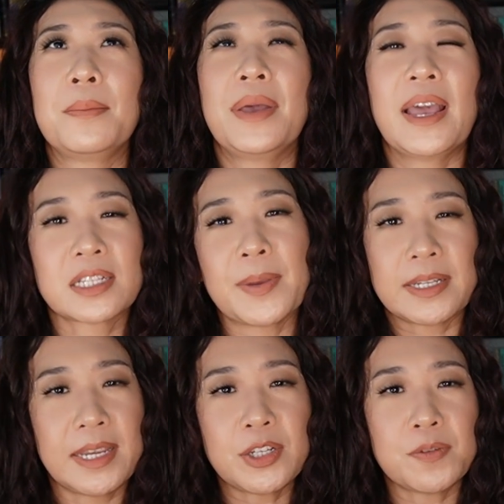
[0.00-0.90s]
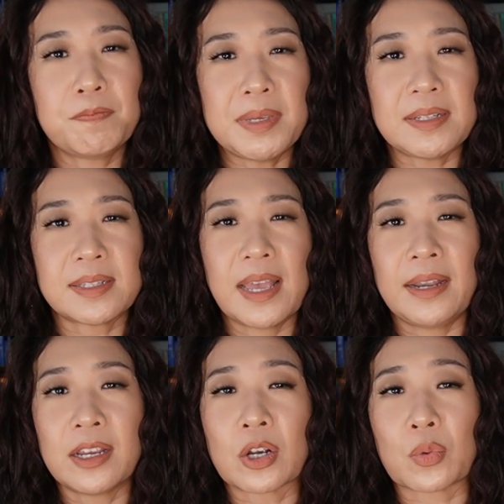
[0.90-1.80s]
expectation being set
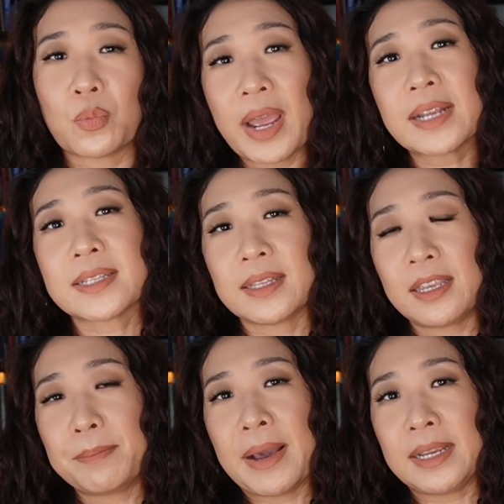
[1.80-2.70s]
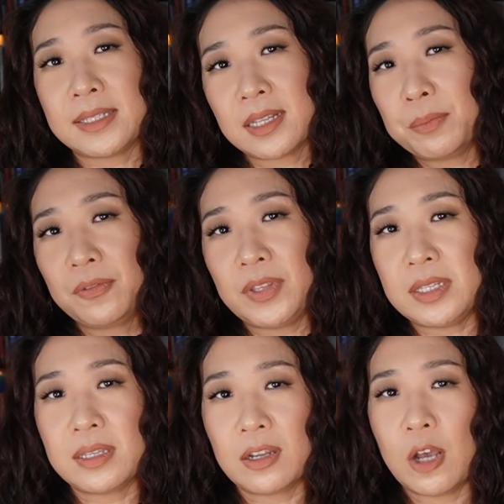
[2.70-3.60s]
incorrectly by some of the
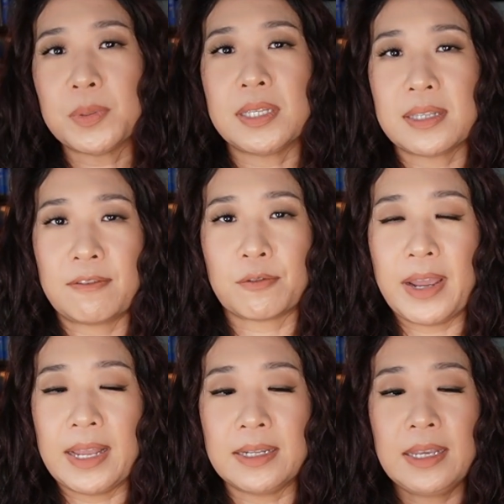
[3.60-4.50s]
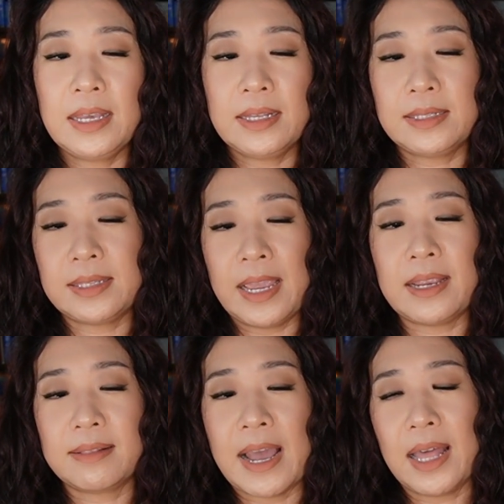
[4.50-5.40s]
synopses I've read,
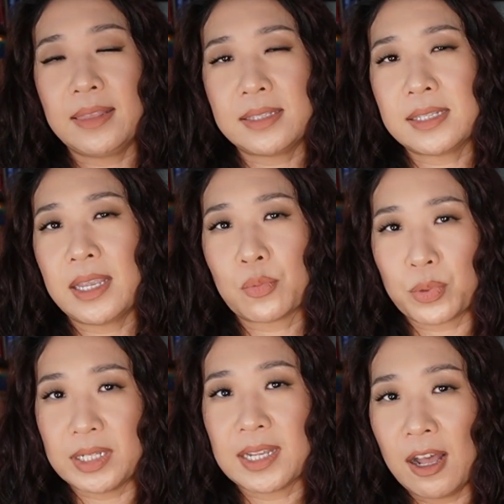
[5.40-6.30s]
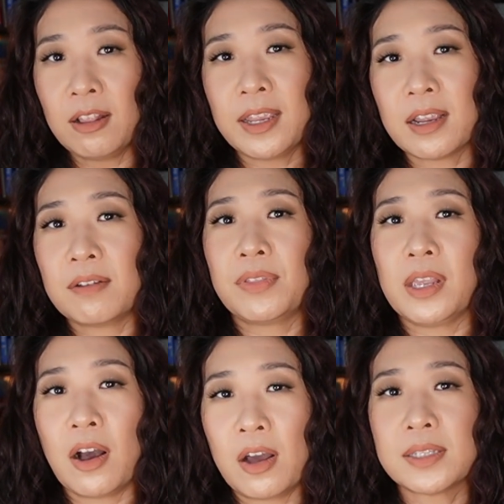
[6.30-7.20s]
saying that this is a retelling of
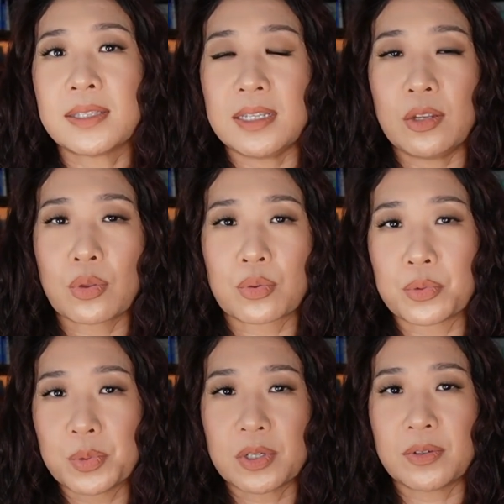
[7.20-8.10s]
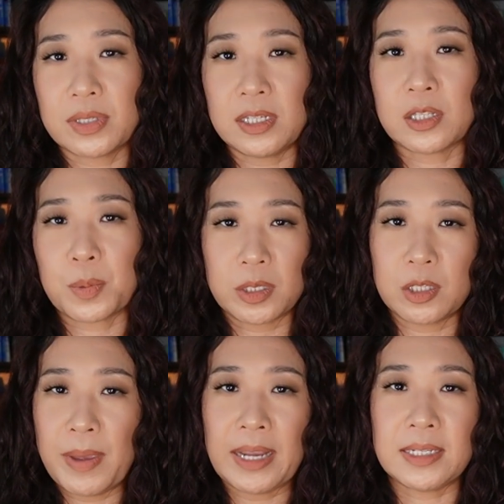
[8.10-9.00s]
the Odyssey through Circe's
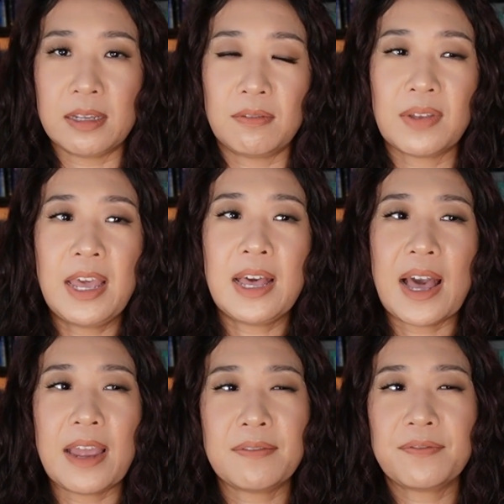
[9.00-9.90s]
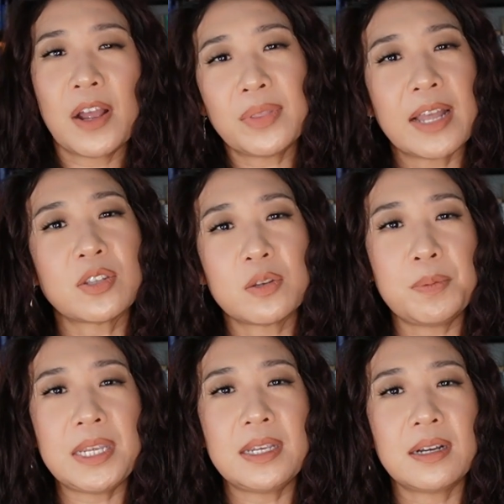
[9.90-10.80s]
perspective. I found that to
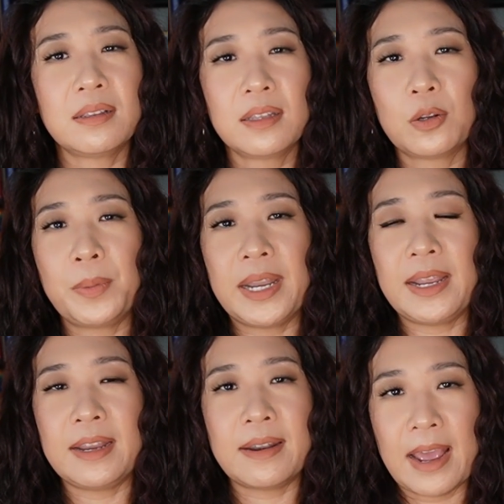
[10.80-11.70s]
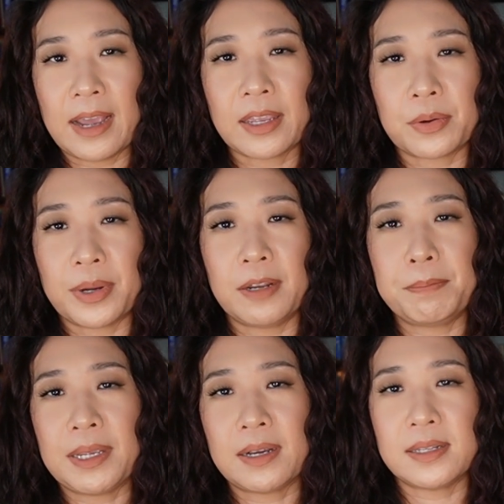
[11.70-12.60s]
be a little bit inaccurate
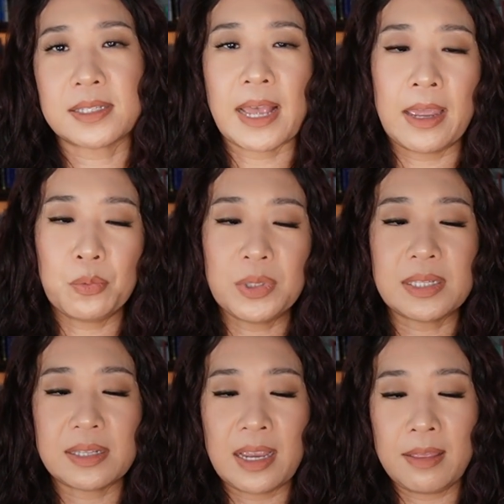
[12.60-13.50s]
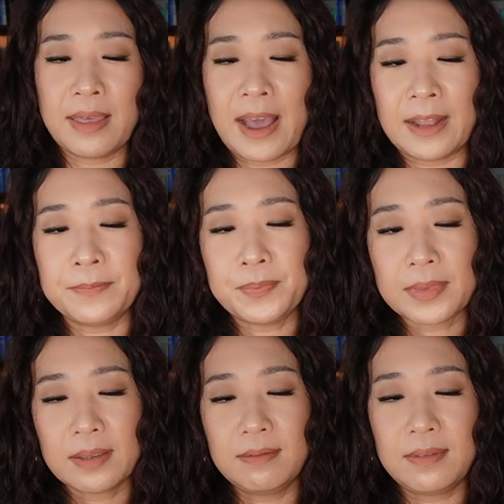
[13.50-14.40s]
because I would say that
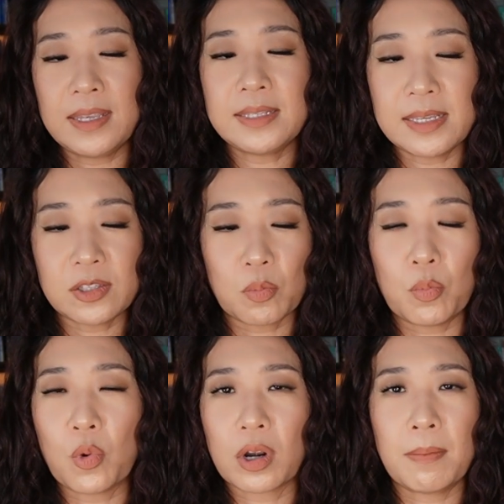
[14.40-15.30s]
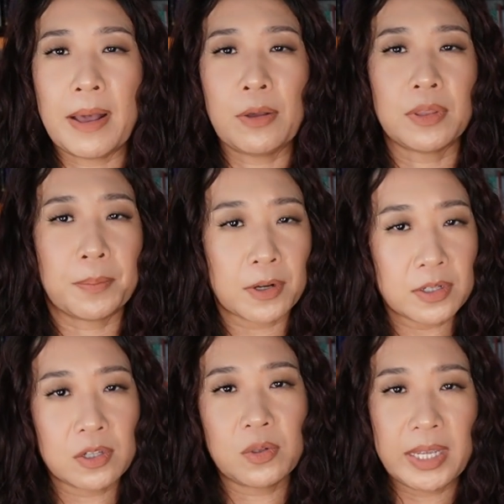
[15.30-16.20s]
this is more about the
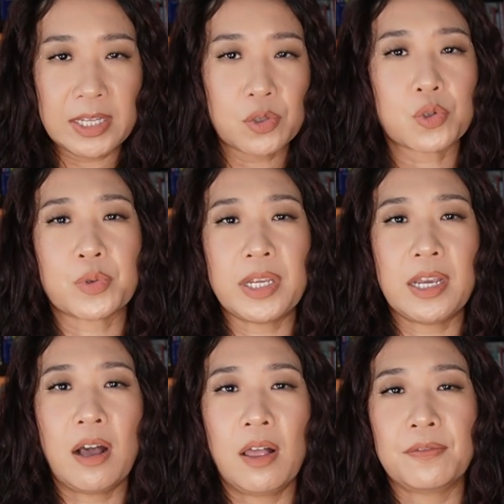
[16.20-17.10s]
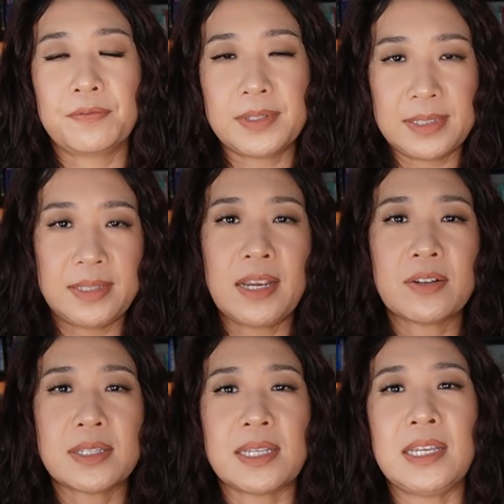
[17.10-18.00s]
personal history of
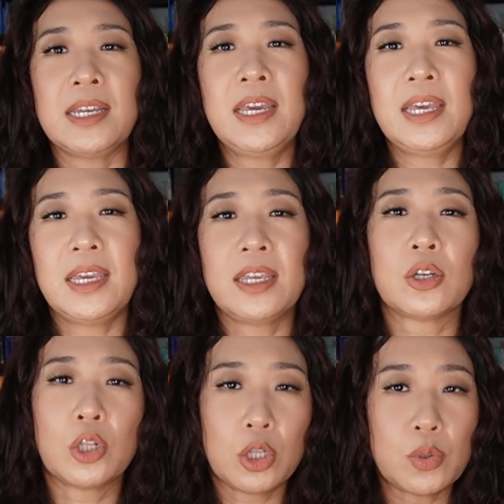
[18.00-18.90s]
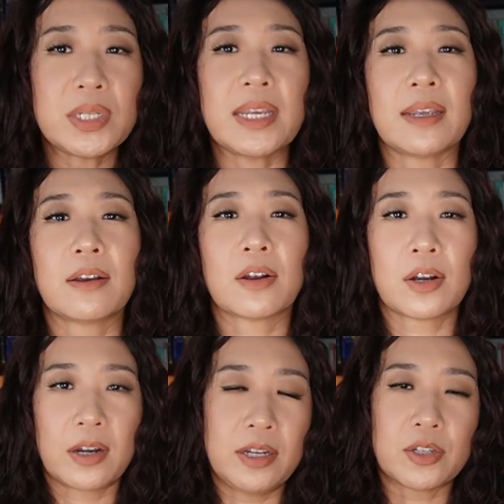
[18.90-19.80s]
Circe, including
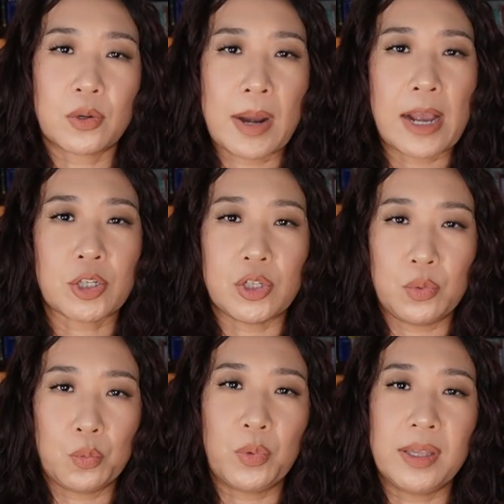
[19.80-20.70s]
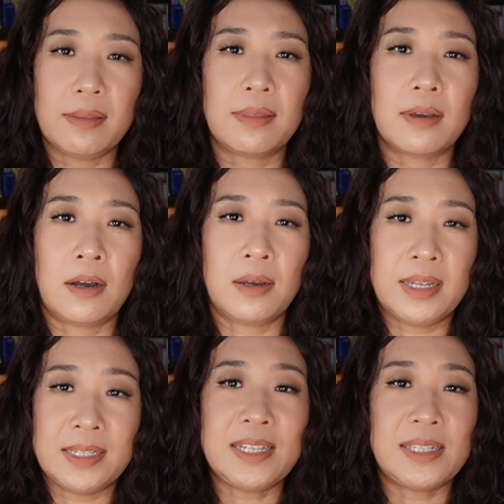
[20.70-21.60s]
her interaction with
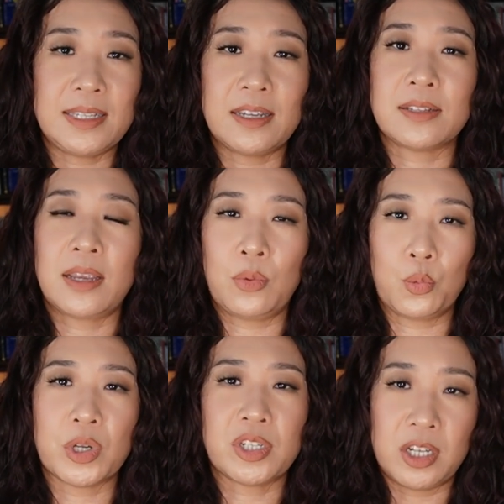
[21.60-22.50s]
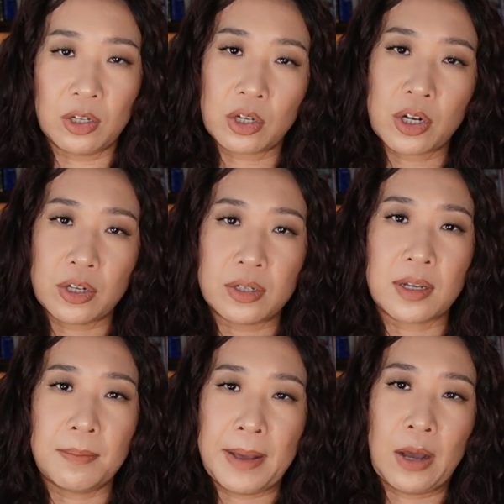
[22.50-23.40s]
Odysseus and what she learned
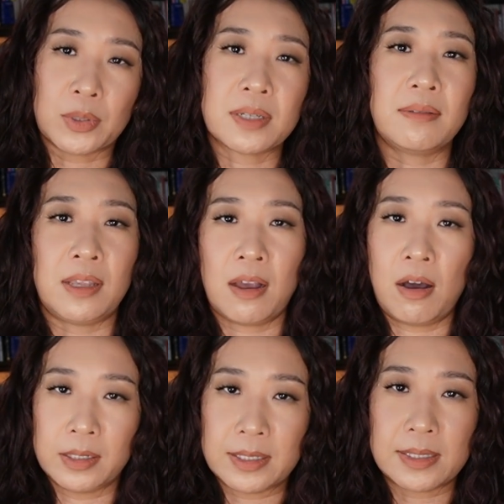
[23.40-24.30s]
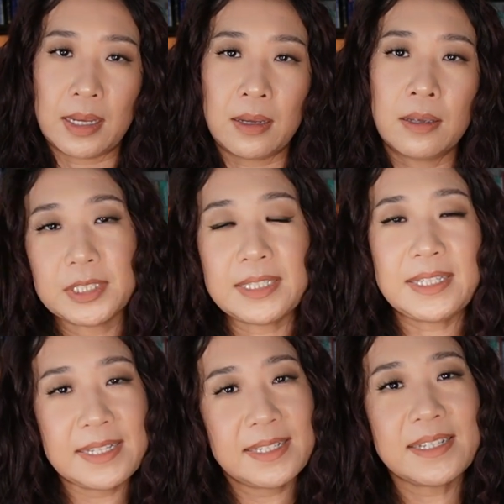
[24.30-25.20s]
about the Odyssey.
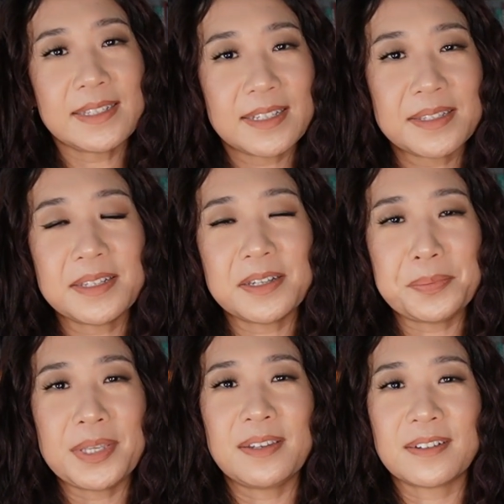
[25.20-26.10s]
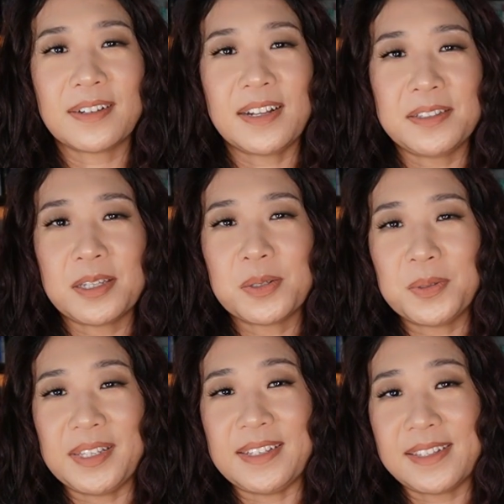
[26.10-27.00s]
Odysseus doesn't appear
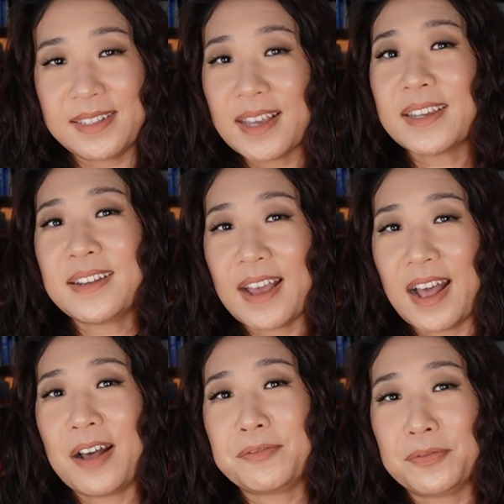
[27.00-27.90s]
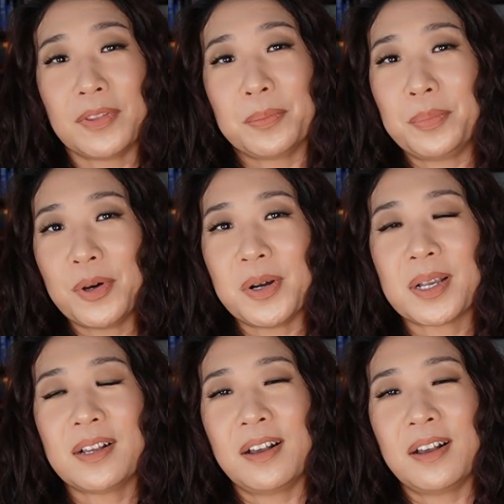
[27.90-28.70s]
until the second half of the book.